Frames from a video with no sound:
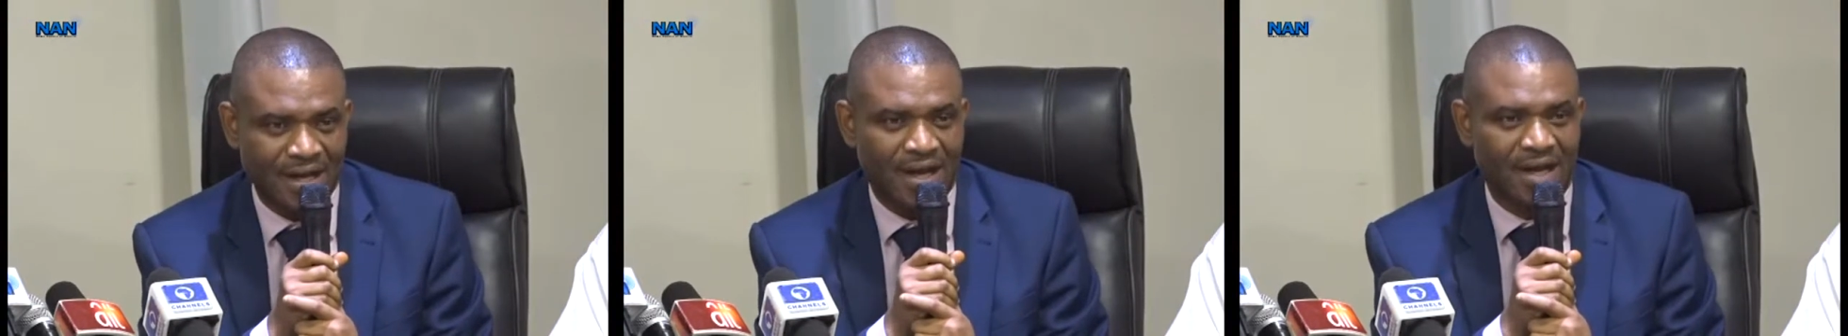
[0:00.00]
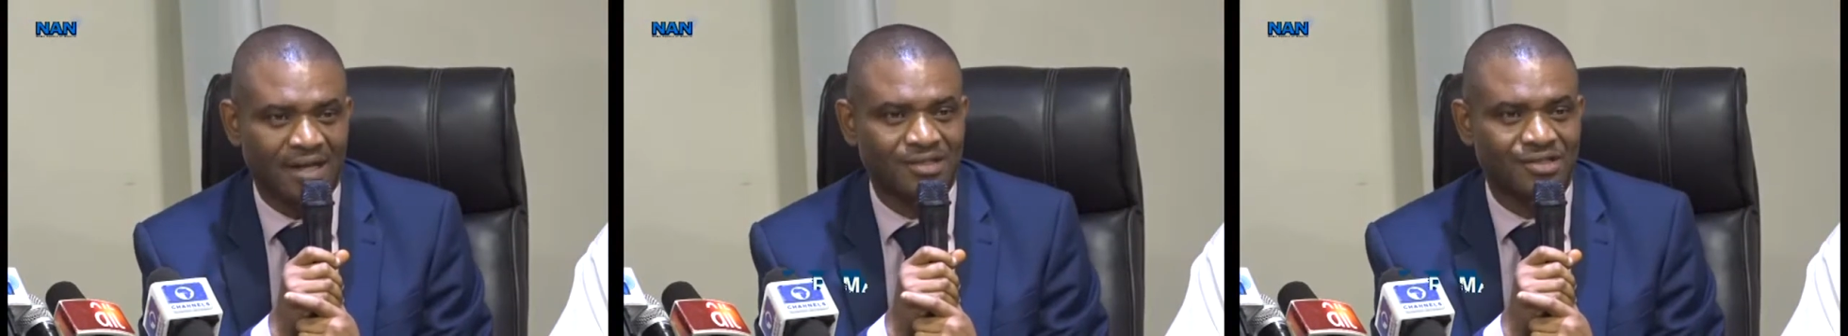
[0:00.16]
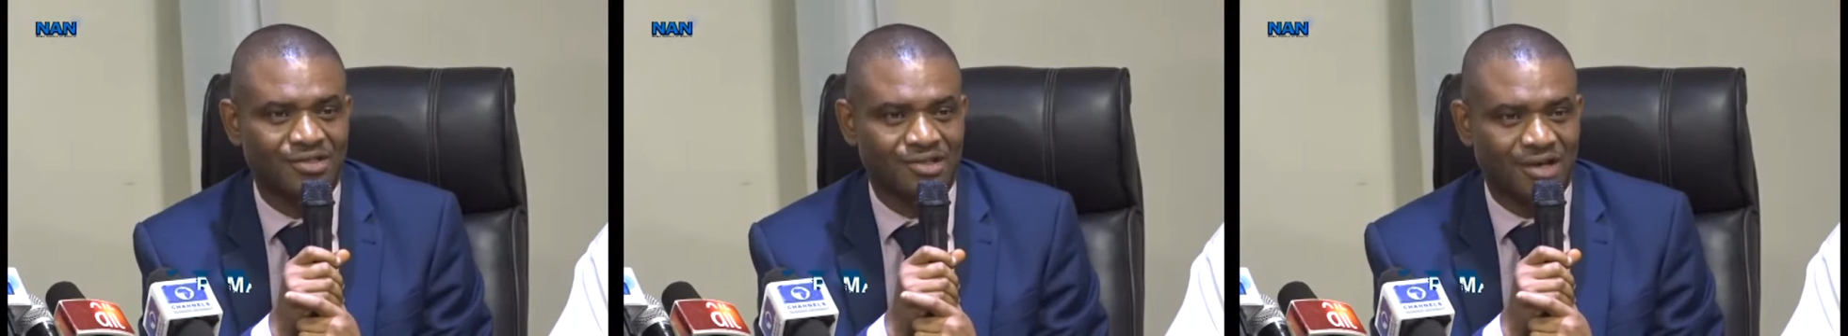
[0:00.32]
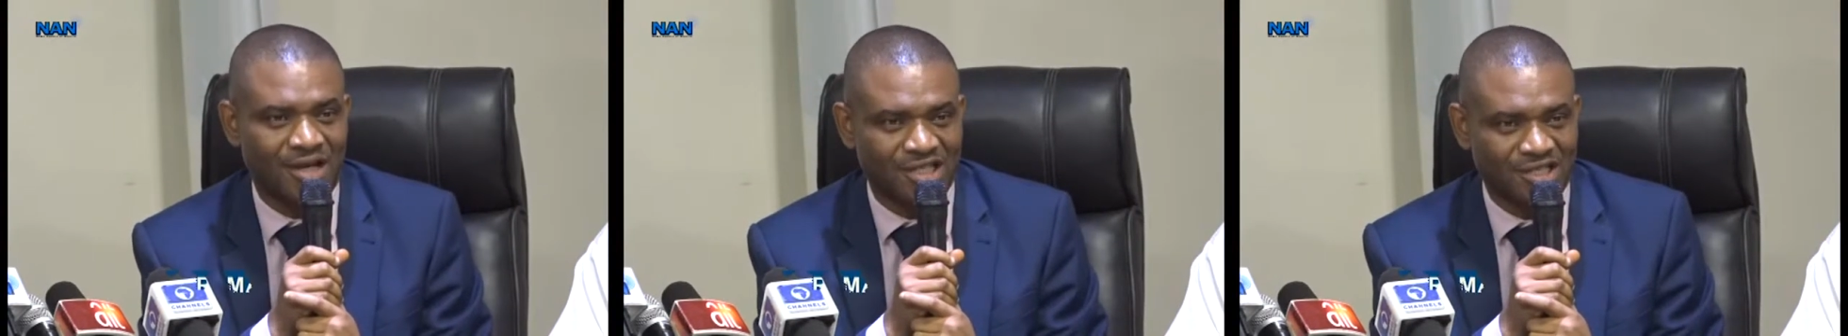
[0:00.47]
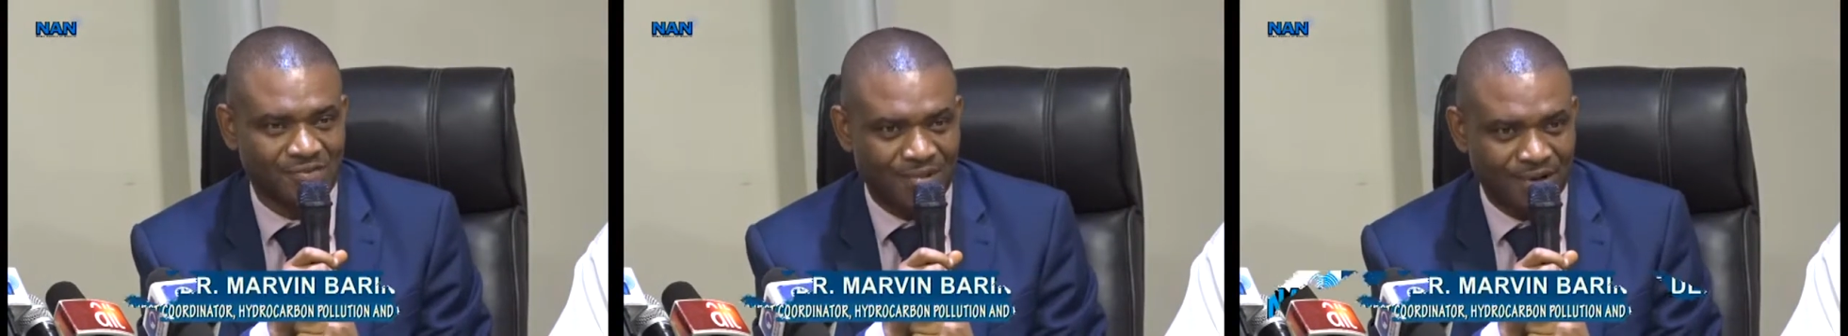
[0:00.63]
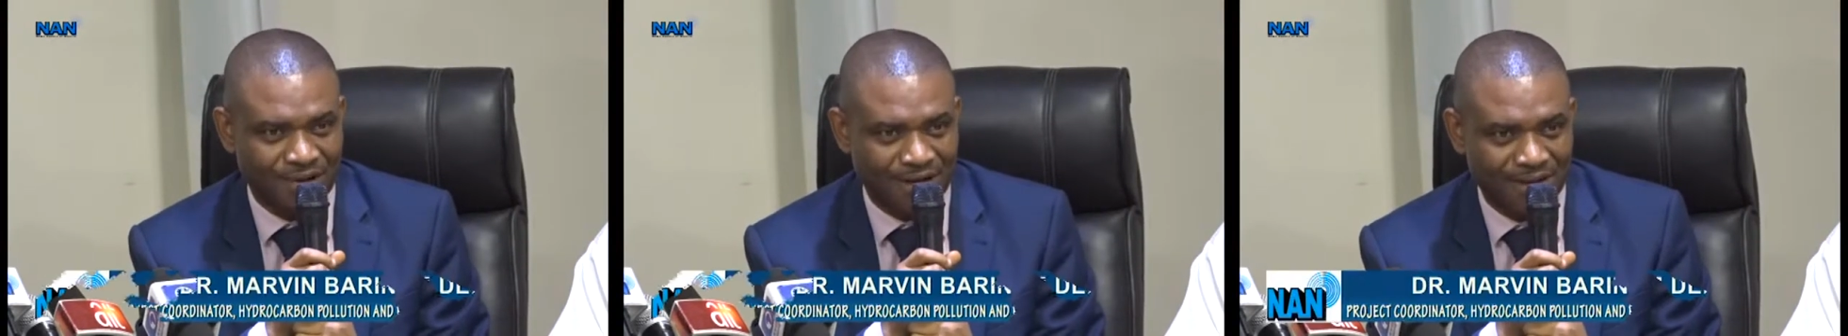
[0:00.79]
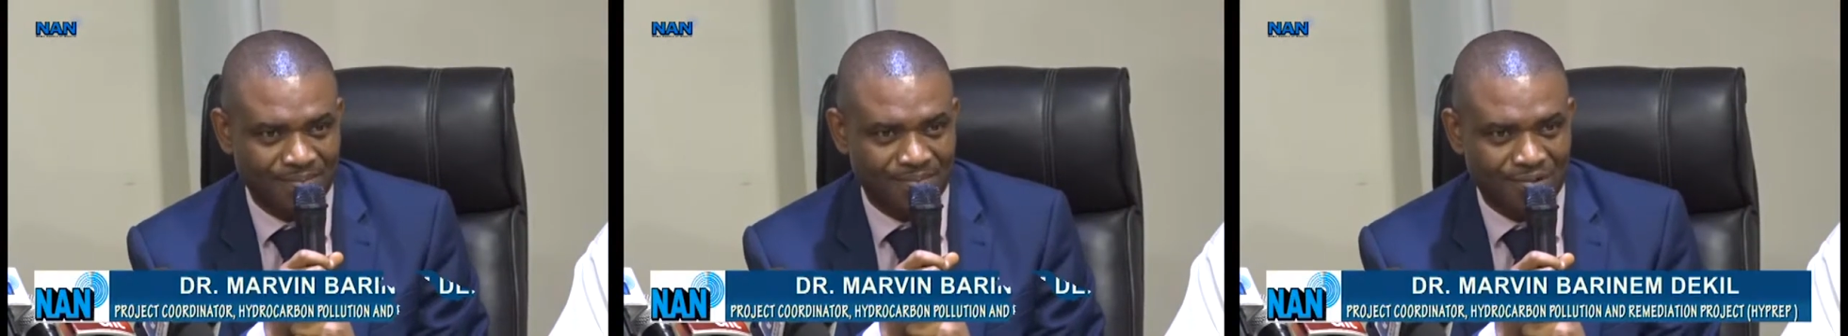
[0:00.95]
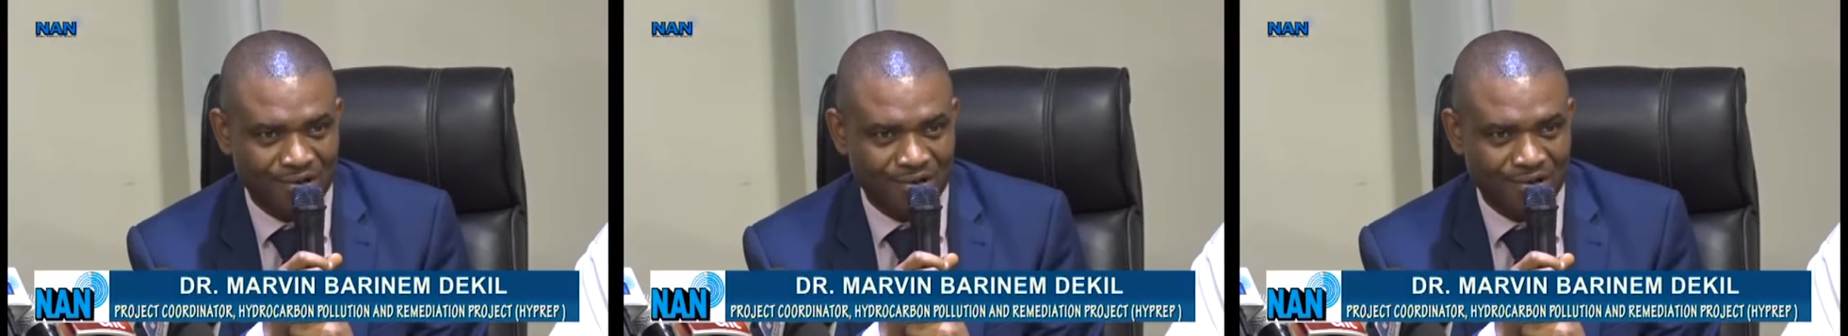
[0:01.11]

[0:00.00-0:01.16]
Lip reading: and transparent